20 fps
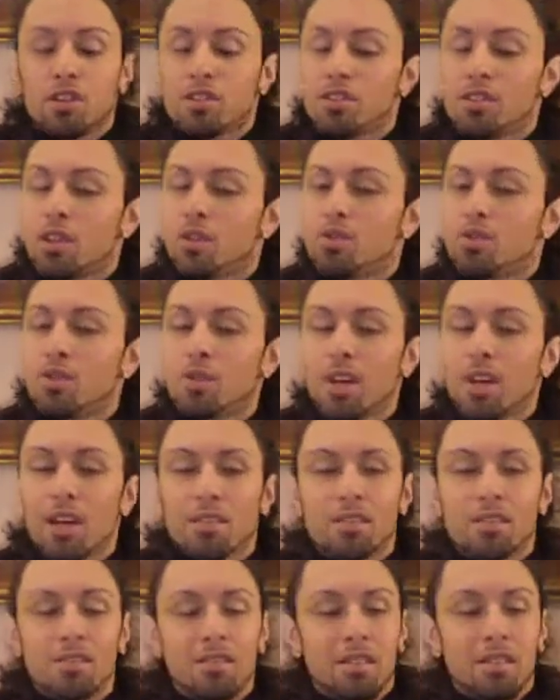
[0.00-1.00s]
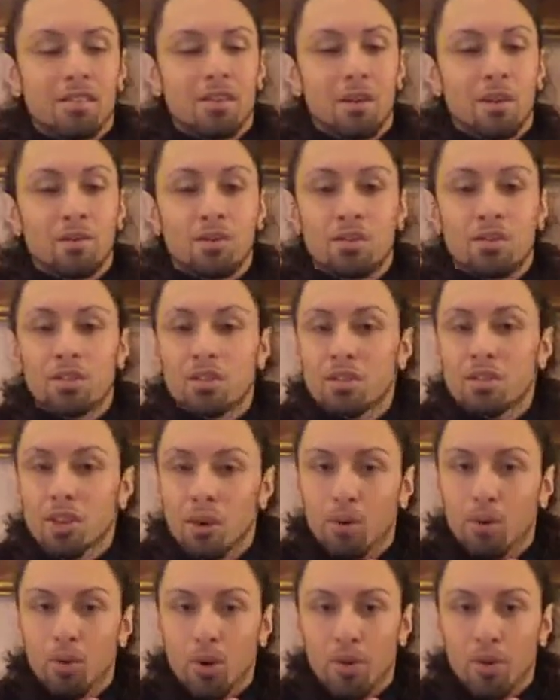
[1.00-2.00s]
So 2006, I was just
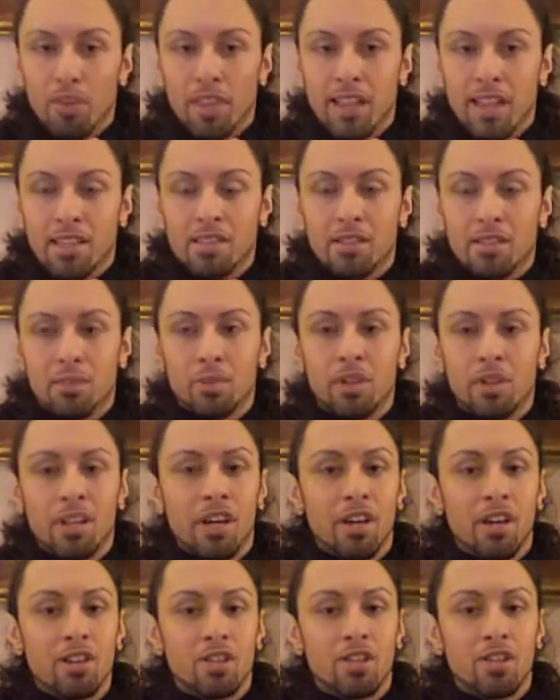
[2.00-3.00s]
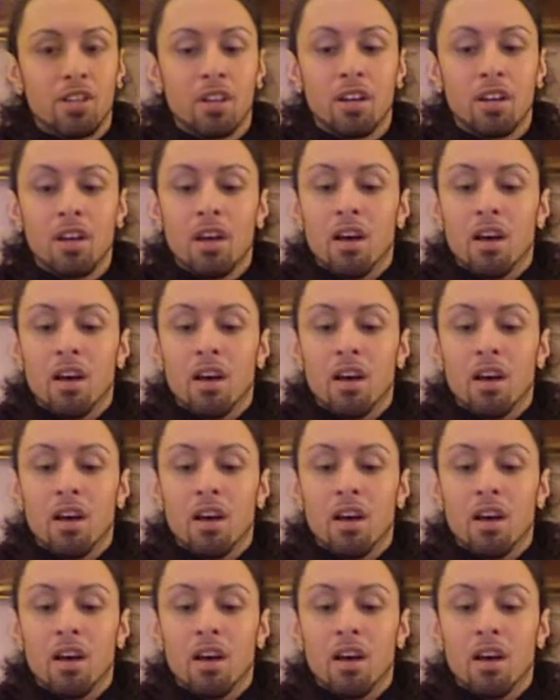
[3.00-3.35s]
coming off of that stipulation,